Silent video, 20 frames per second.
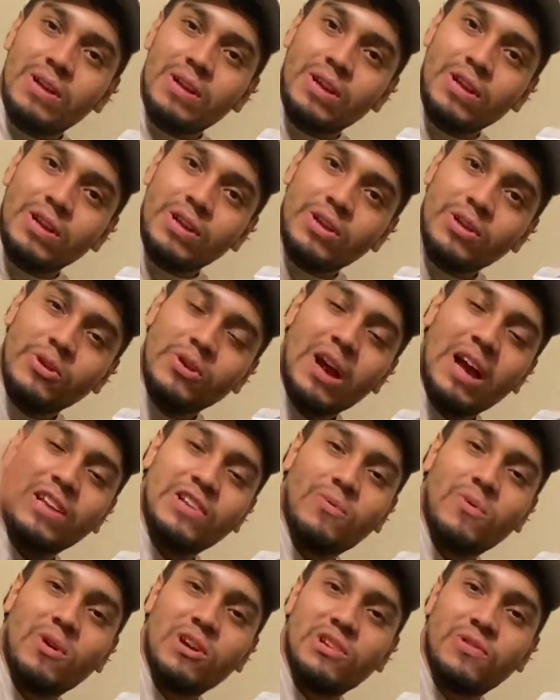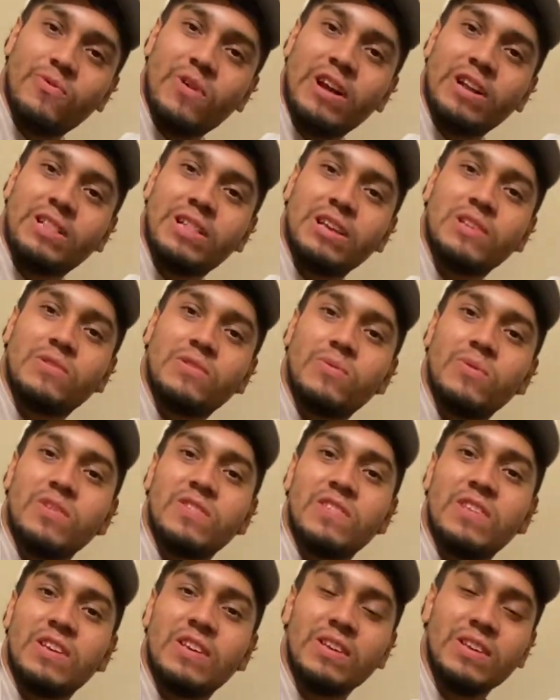And you guys are watching the
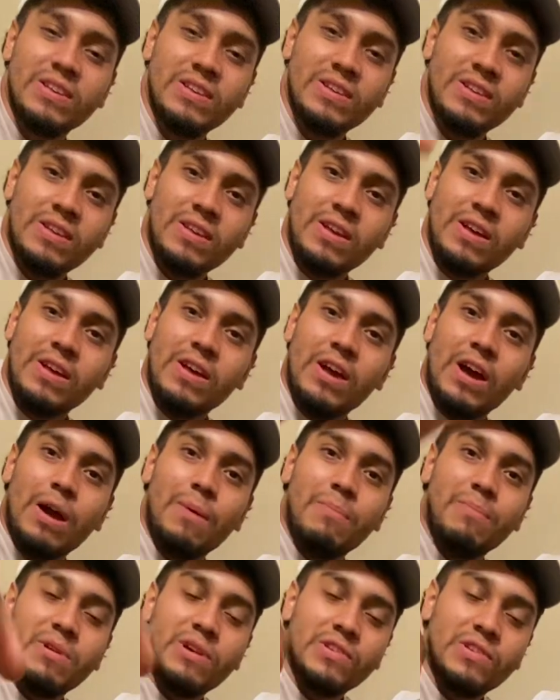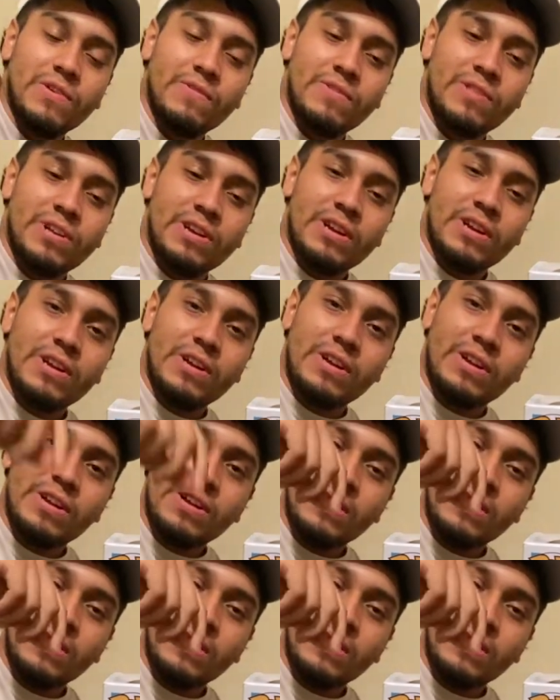Exquisite. Hmm. Amir's over there.